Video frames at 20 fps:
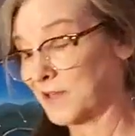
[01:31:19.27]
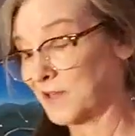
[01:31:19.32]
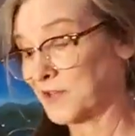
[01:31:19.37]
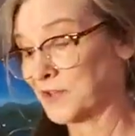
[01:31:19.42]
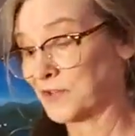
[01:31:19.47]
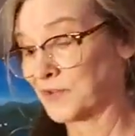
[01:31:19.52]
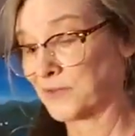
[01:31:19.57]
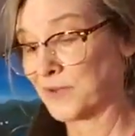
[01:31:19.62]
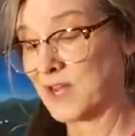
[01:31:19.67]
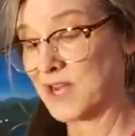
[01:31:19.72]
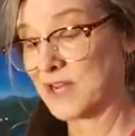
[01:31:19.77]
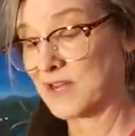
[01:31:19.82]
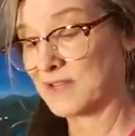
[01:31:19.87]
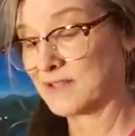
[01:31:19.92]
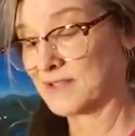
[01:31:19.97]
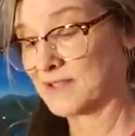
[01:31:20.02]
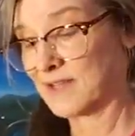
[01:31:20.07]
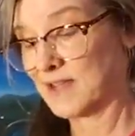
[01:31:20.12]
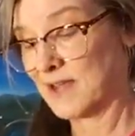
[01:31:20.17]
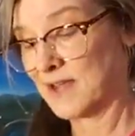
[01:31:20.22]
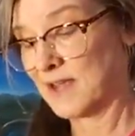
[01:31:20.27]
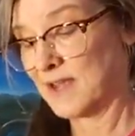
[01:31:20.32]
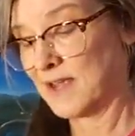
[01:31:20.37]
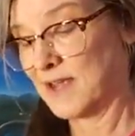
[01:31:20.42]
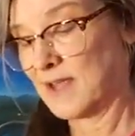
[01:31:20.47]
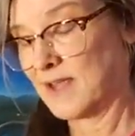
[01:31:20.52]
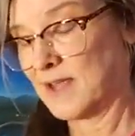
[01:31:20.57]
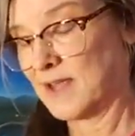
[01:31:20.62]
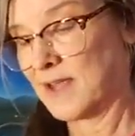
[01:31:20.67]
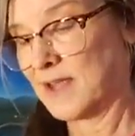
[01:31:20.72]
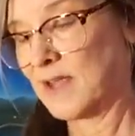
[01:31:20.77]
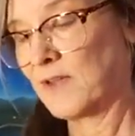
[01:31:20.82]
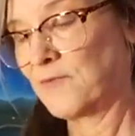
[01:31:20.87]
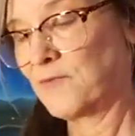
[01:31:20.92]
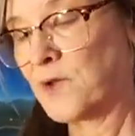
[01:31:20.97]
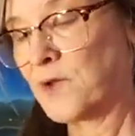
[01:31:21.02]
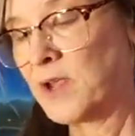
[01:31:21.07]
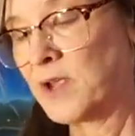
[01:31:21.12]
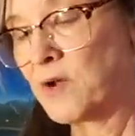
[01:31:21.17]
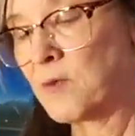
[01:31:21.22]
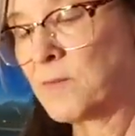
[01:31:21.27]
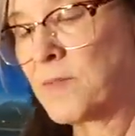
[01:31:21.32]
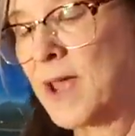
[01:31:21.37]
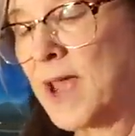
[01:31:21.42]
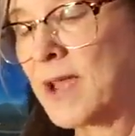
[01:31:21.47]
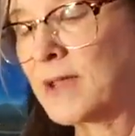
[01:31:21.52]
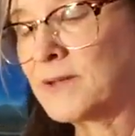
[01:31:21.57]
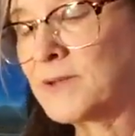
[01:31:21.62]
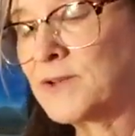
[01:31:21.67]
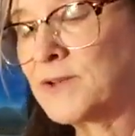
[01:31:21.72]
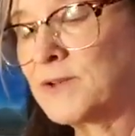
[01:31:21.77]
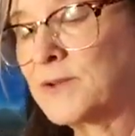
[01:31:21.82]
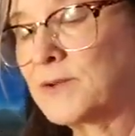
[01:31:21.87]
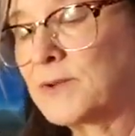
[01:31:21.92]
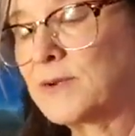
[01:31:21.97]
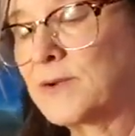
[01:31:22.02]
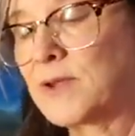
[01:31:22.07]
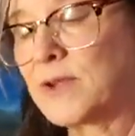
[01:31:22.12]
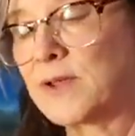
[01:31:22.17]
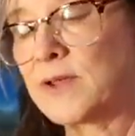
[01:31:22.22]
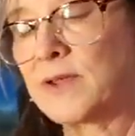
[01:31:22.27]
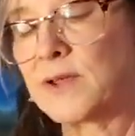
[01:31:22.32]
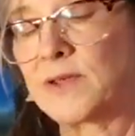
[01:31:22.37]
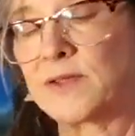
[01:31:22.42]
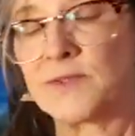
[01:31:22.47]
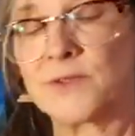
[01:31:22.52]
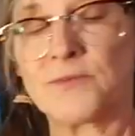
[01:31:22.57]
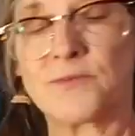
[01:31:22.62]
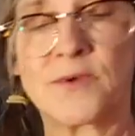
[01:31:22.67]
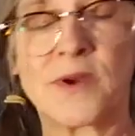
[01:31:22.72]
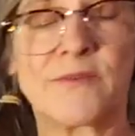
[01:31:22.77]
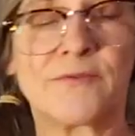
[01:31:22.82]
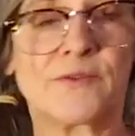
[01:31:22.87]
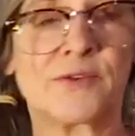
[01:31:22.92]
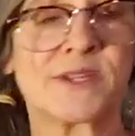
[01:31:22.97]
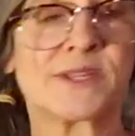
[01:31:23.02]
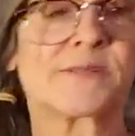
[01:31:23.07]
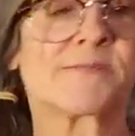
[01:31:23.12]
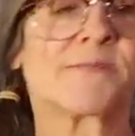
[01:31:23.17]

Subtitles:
of trees. If we go back to the reference